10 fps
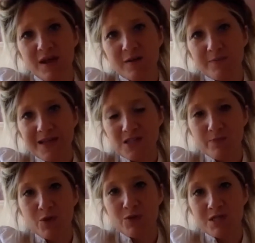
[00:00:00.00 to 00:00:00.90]
that's the
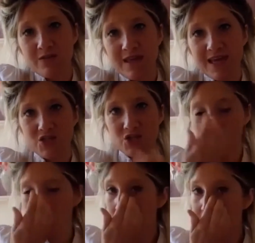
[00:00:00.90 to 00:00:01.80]
beauty of nature,
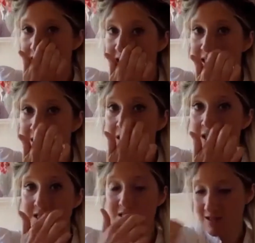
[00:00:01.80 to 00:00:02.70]
you know.
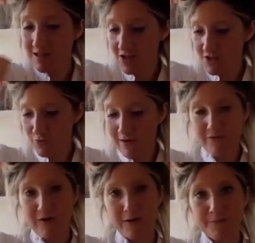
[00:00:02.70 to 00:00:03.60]
It doesn't last
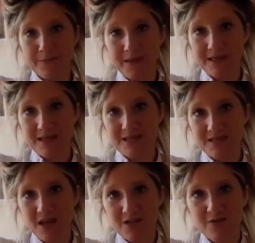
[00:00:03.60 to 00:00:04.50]
forever, and it's
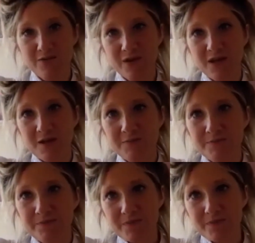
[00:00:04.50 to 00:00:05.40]
kind of
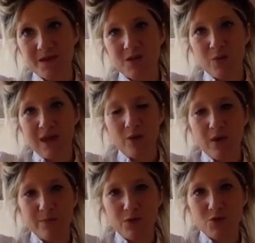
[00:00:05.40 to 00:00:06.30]
in a way
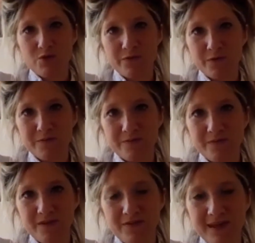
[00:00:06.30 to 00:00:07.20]
quite beautiful,
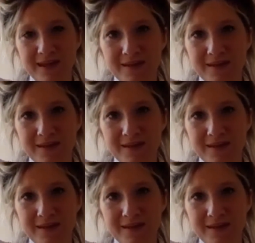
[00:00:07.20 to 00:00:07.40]
I think.